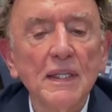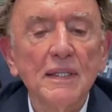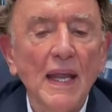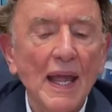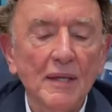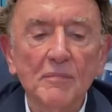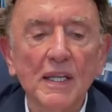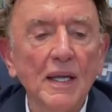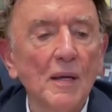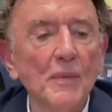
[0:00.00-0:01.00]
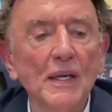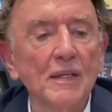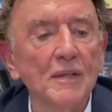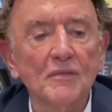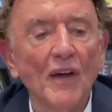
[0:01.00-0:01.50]
had had me come in and
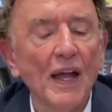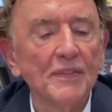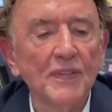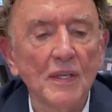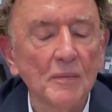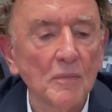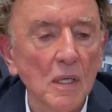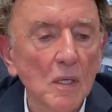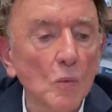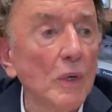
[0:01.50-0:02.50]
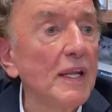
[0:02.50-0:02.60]
advise him when he